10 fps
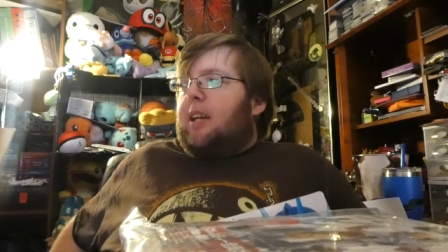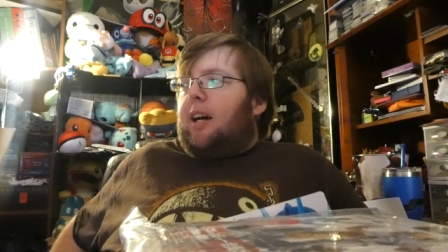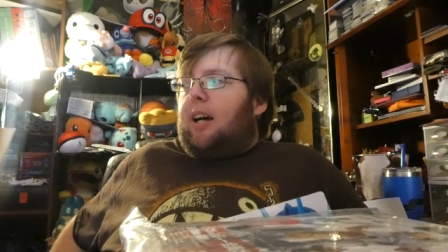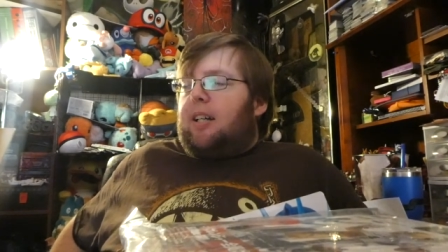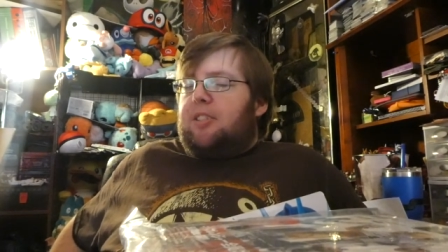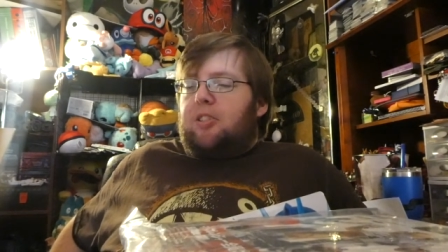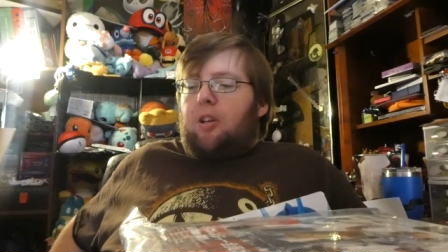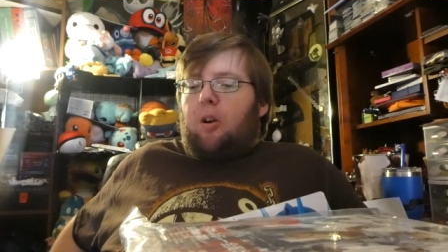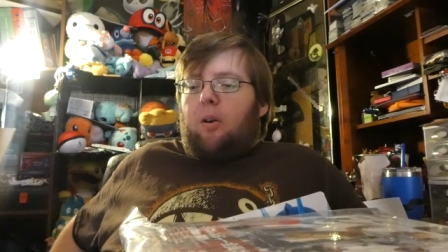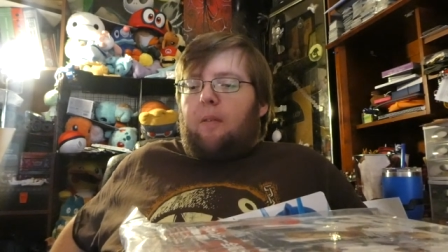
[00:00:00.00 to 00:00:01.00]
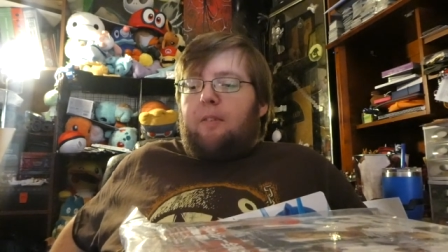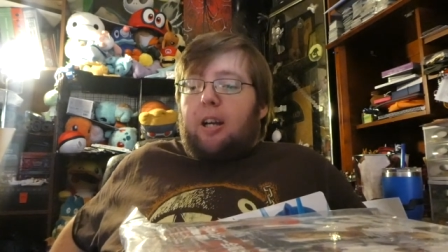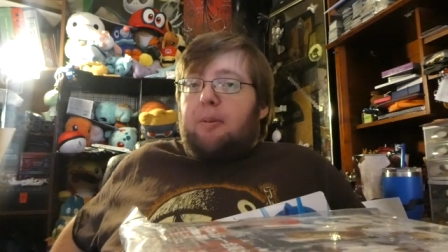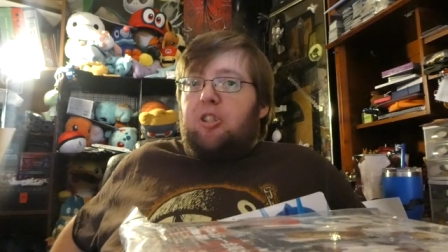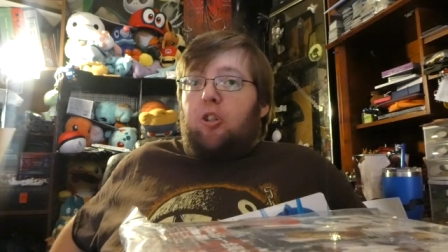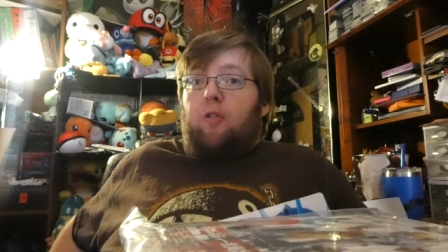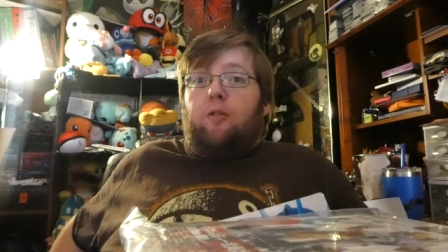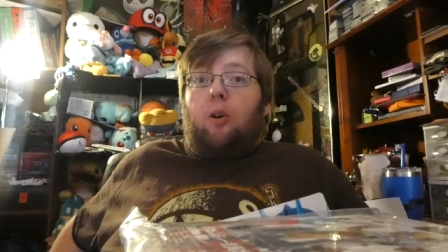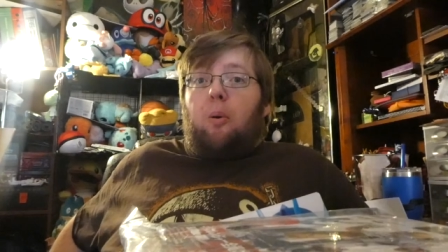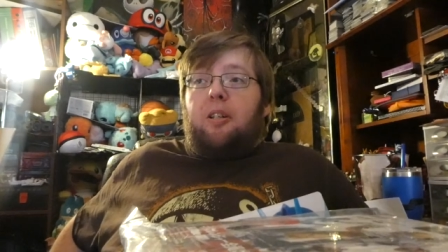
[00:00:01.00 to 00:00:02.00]
Uh, so very much looking
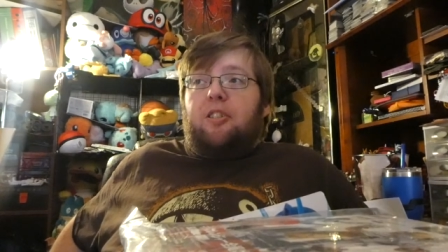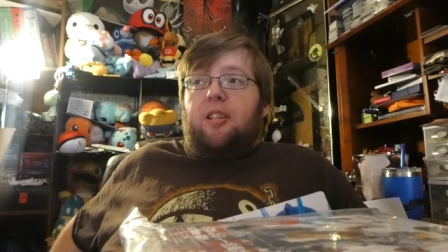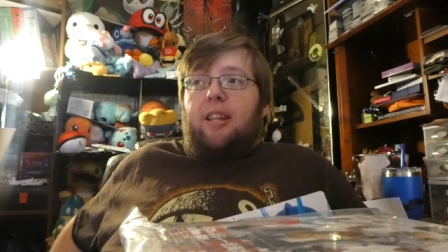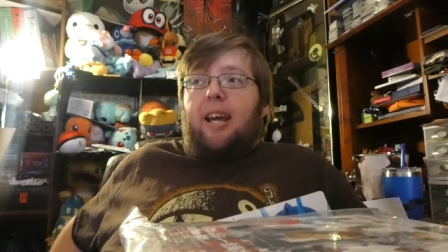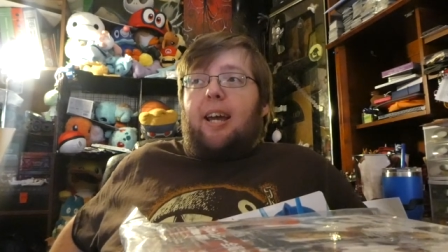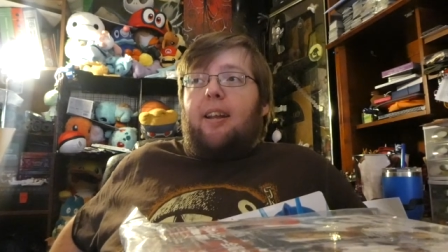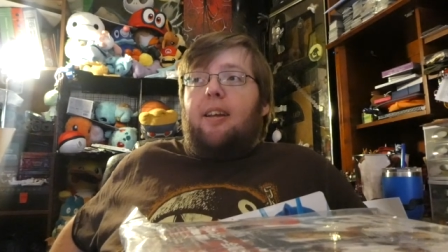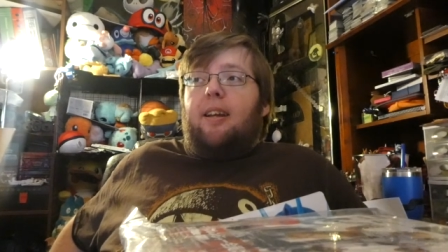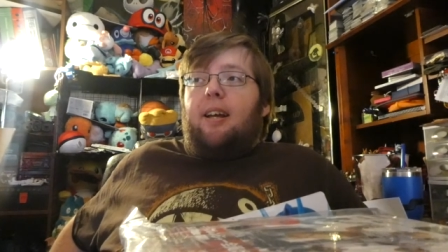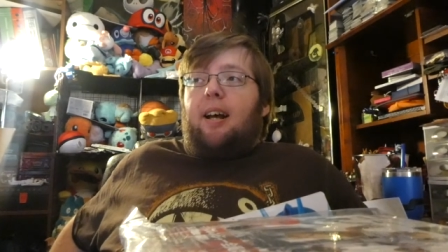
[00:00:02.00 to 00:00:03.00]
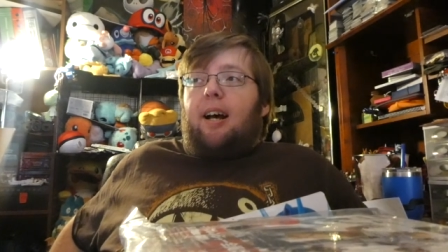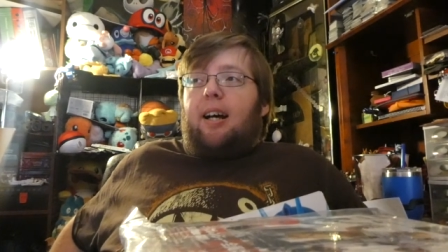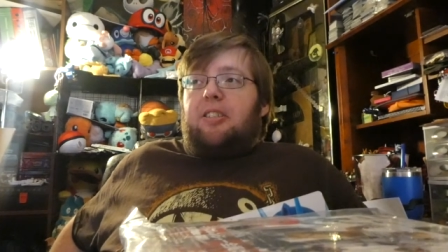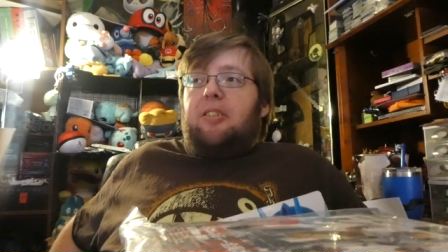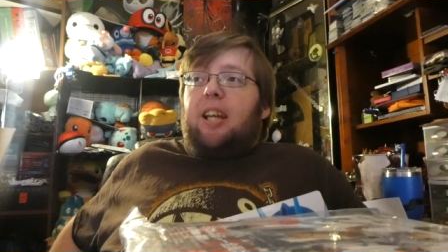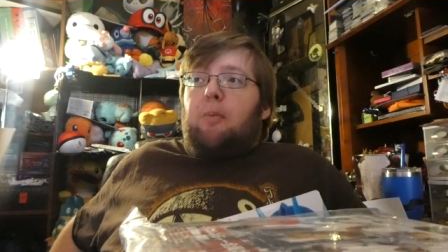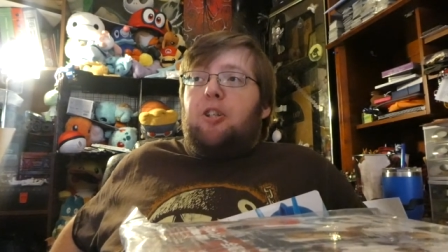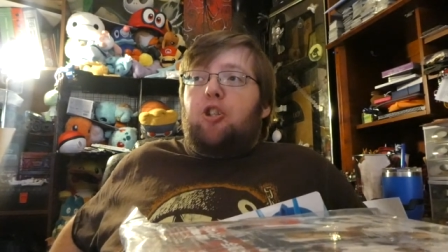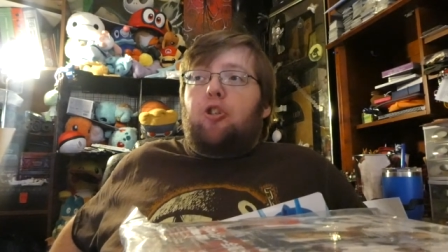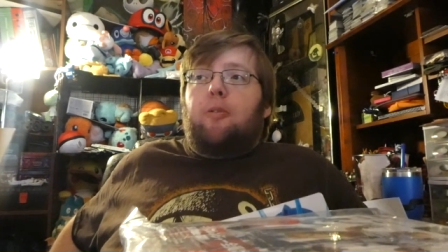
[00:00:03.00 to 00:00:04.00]
forward to that. Uh, so yeah,
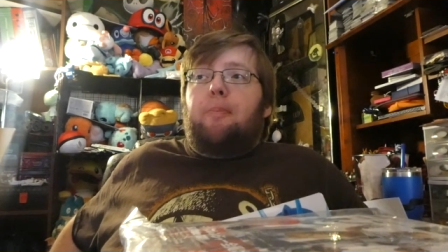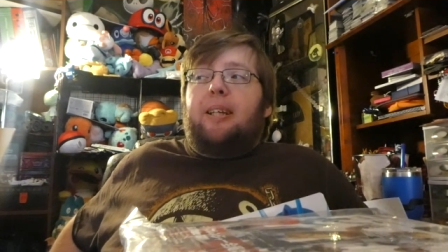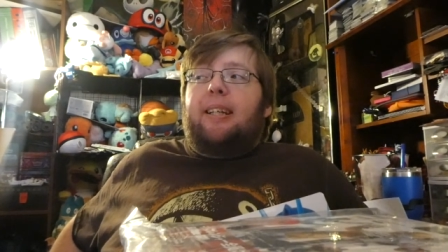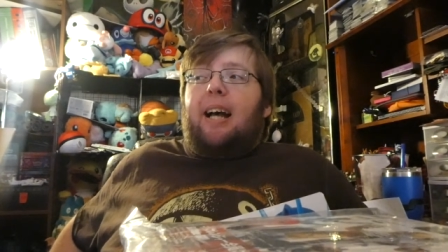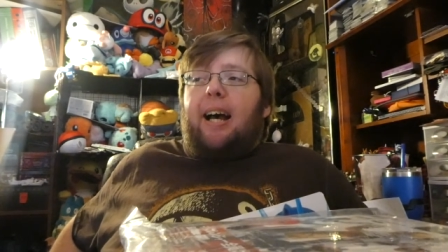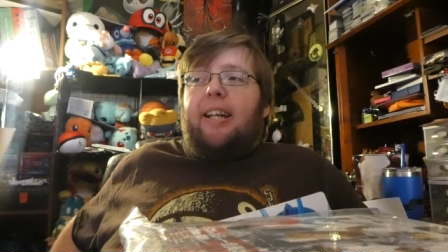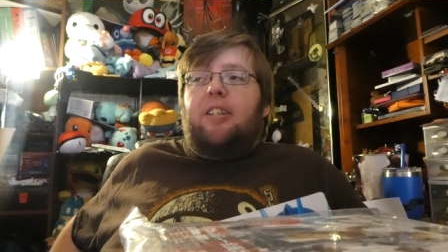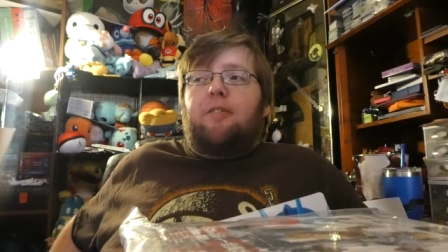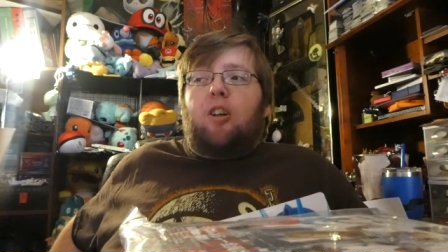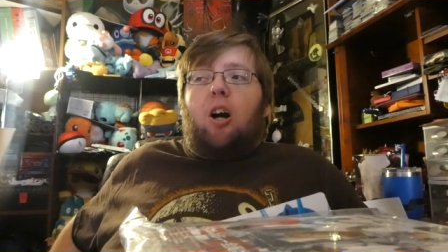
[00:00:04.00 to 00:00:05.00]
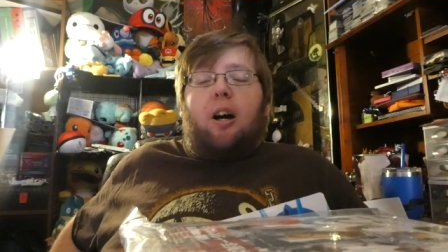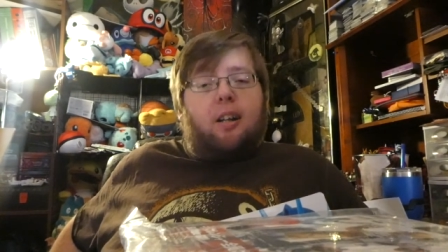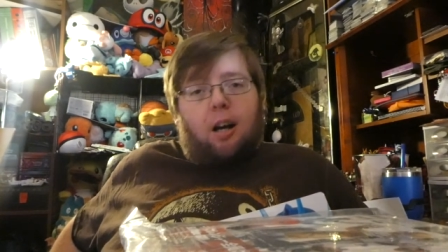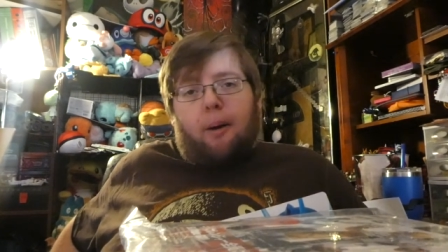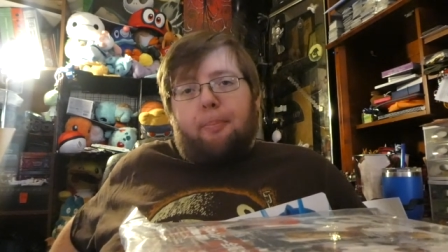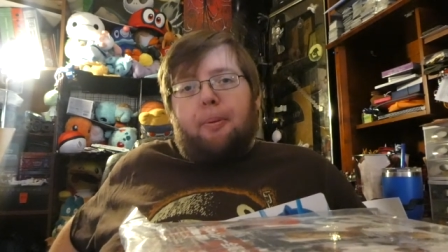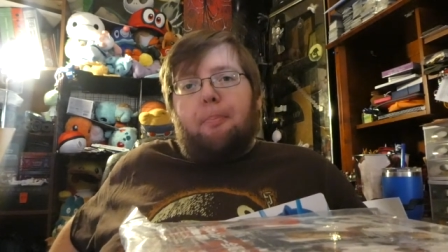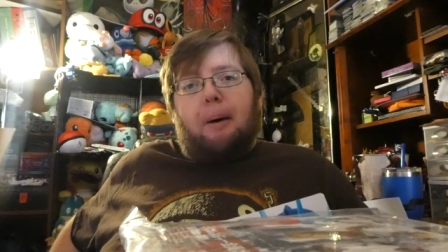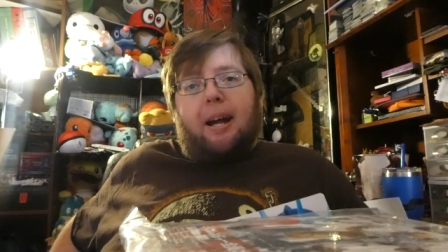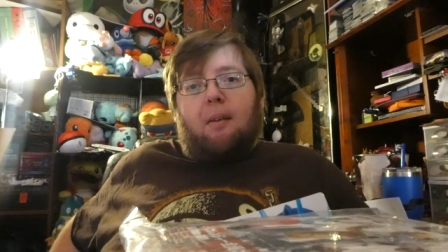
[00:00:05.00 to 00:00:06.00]
we should be kind of caught up
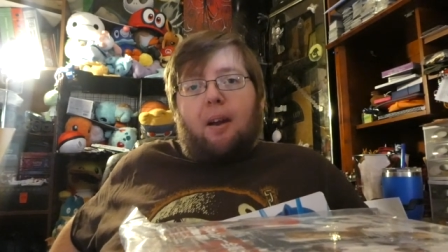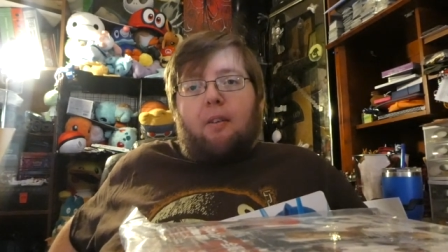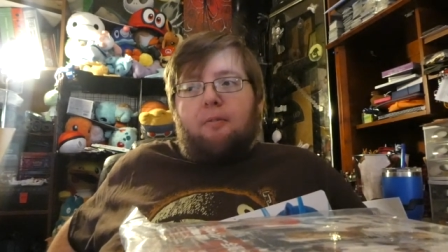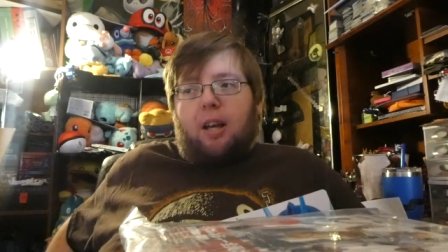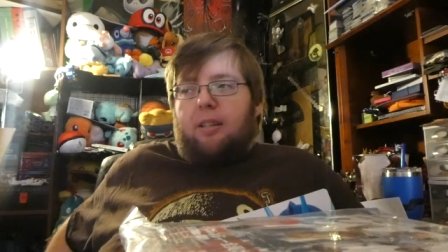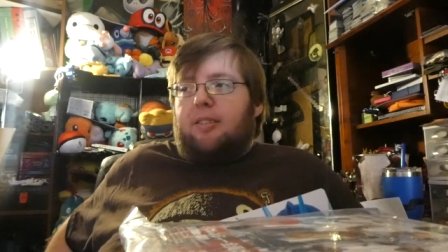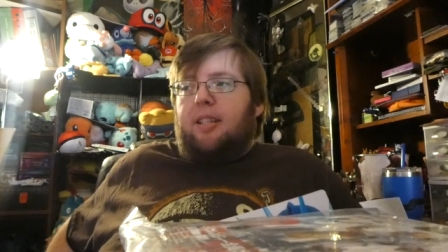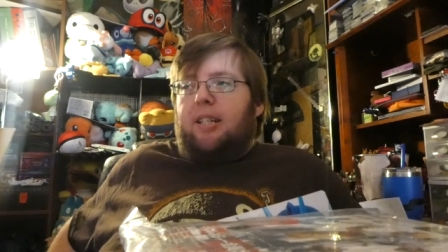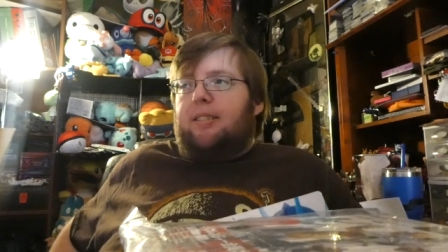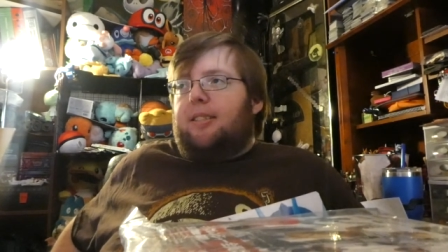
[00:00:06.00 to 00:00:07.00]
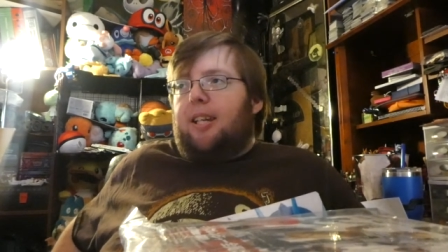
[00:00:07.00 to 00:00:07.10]
by around Valentine's